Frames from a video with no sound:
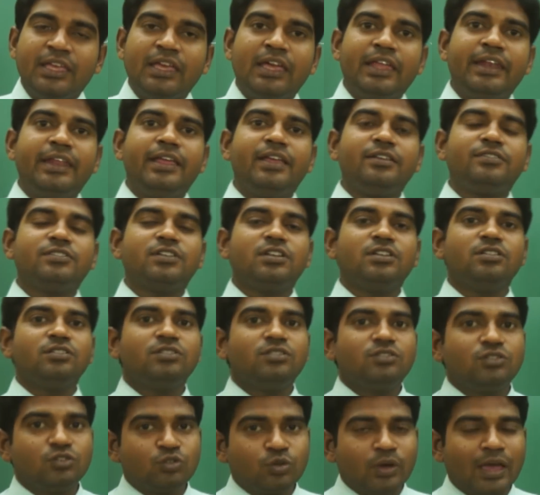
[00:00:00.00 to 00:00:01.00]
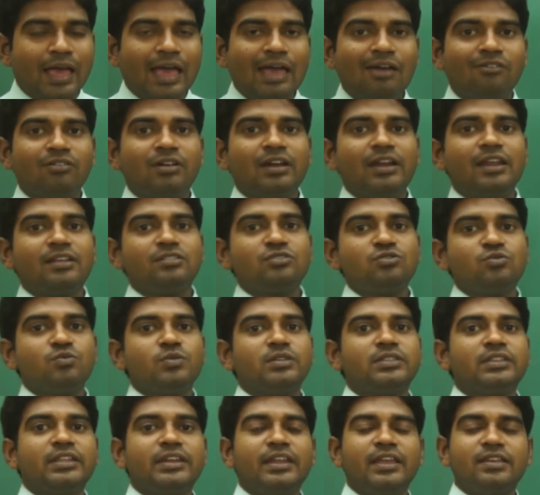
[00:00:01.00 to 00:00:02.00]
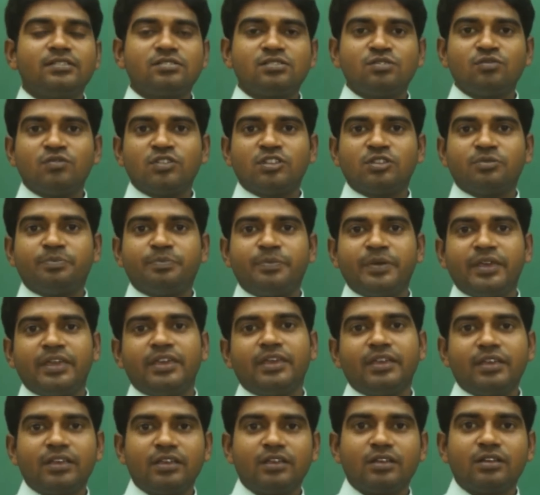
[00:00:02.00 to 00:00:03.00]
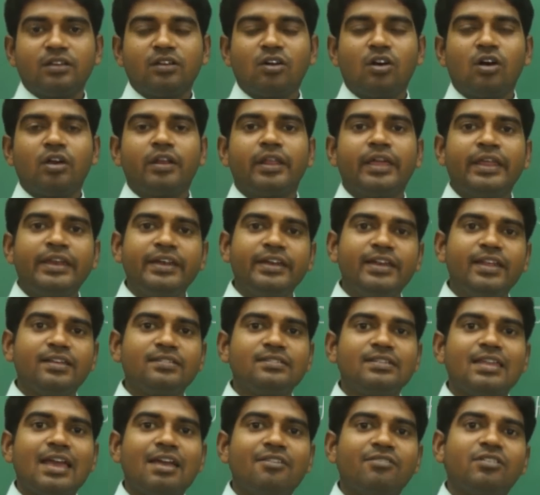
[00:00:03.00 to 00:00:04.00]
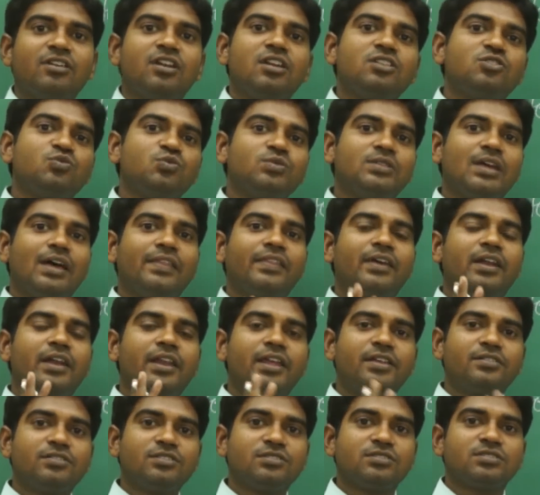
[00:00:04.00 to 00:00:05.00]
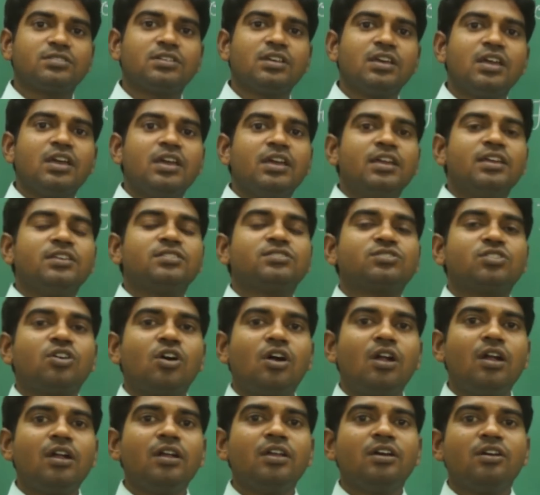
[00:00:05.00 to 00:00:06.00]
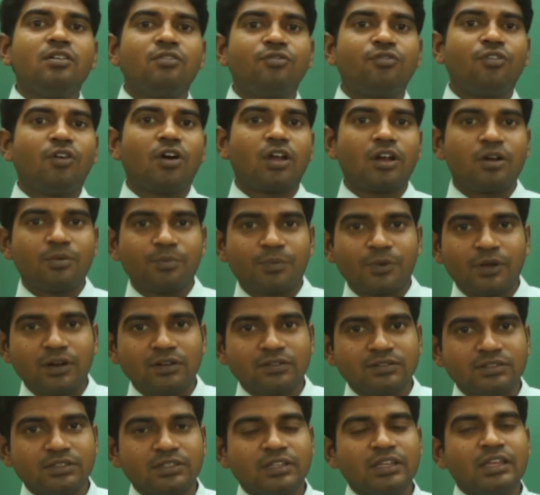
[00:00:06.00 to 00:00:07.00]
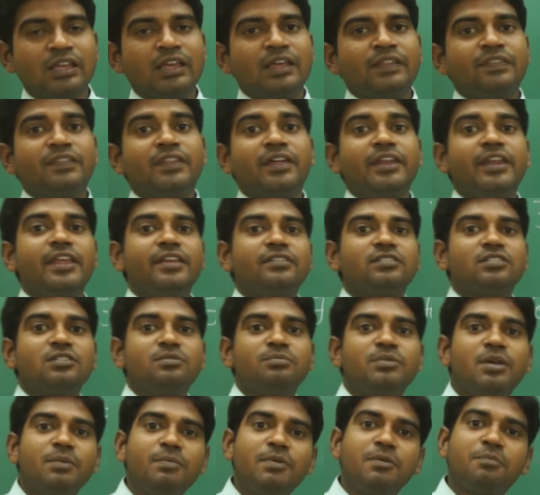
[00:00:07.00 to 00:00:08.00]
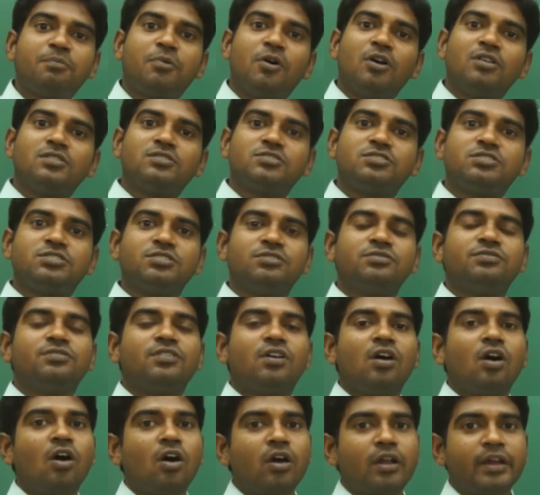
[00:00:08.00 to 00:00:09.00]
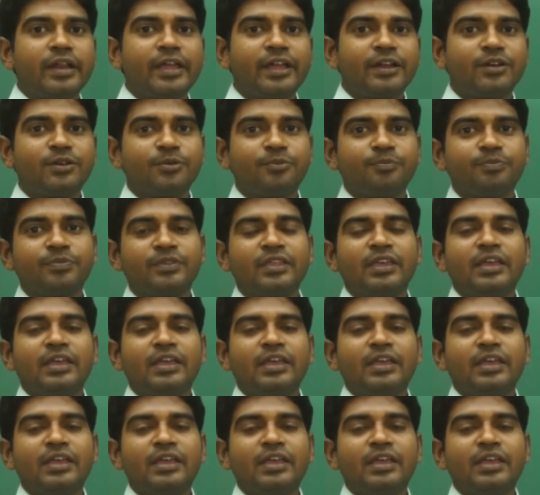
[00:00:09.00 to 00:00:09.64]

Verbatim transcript: A nation to have relation with a nation with B or any nation having relation with other nations is called foreign policy. The nation may be positive or negative.